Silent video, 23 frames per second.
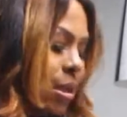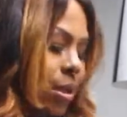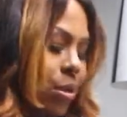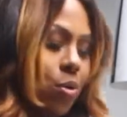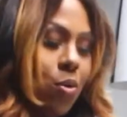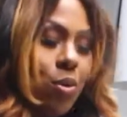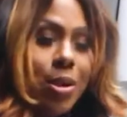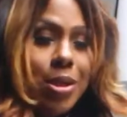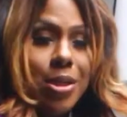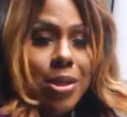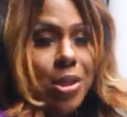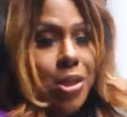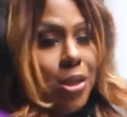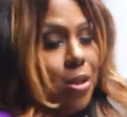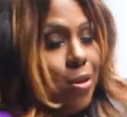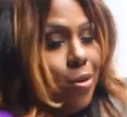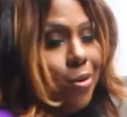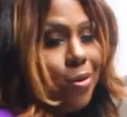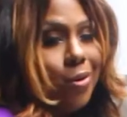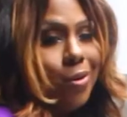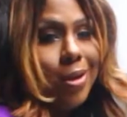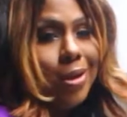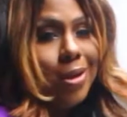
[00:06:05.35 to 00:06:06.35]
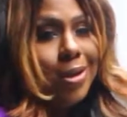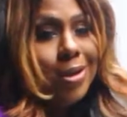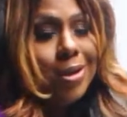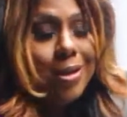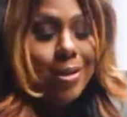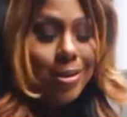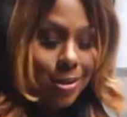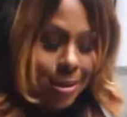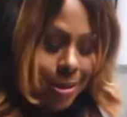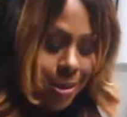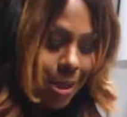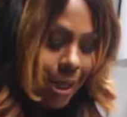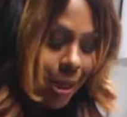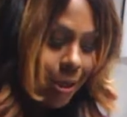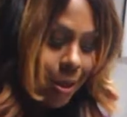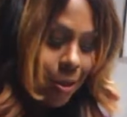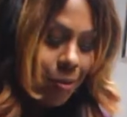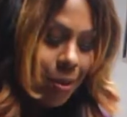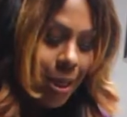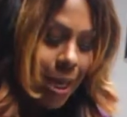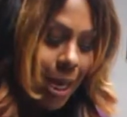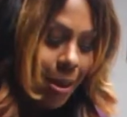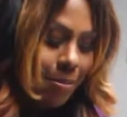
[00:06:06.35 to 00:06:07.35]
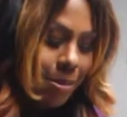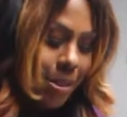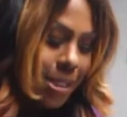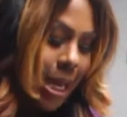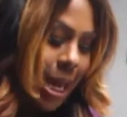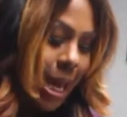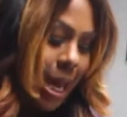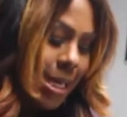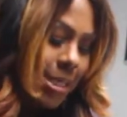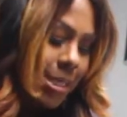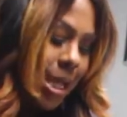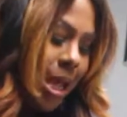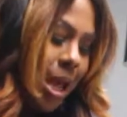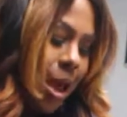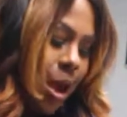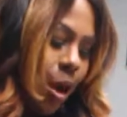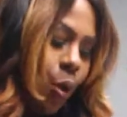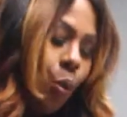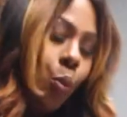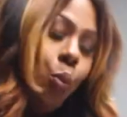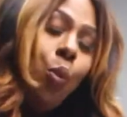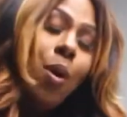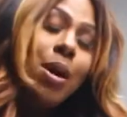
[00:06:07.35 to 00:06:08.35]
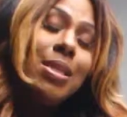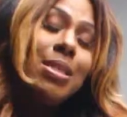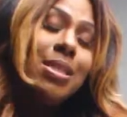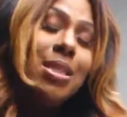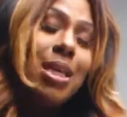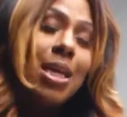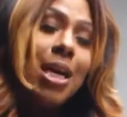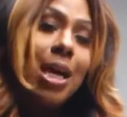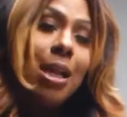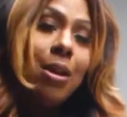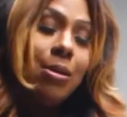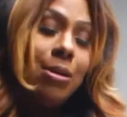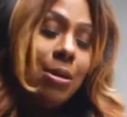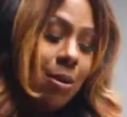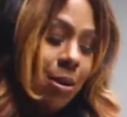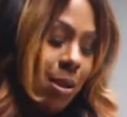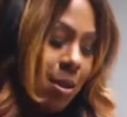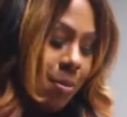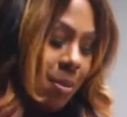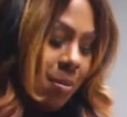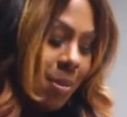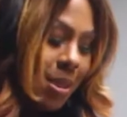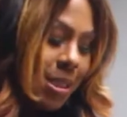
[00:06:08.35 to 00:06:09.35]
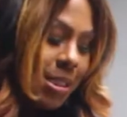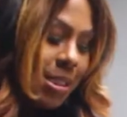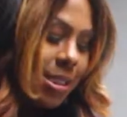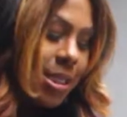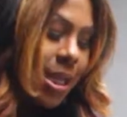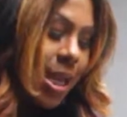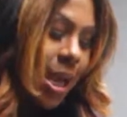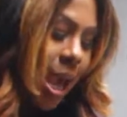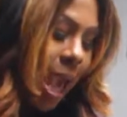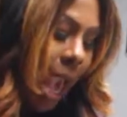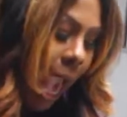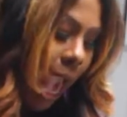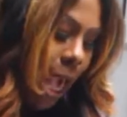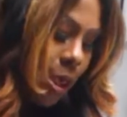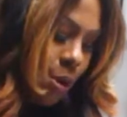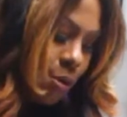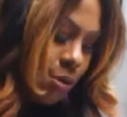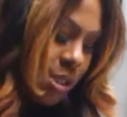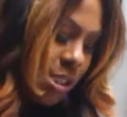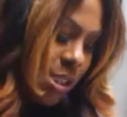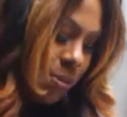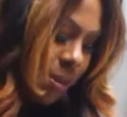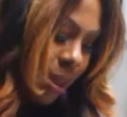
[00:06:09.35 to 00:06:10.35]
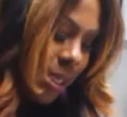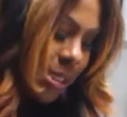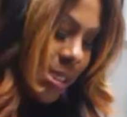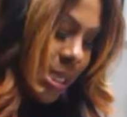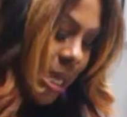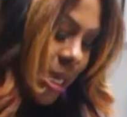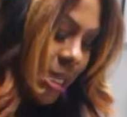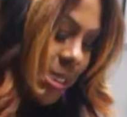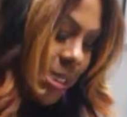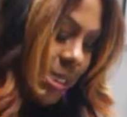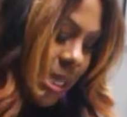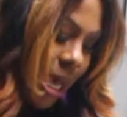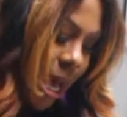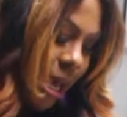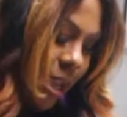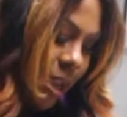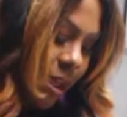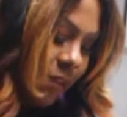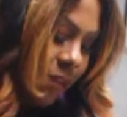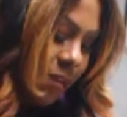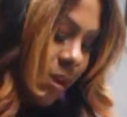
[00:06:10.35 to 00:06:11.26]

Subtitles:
According to you, you only need just like a little dime size once the color is already mixed, and you just mix that inside.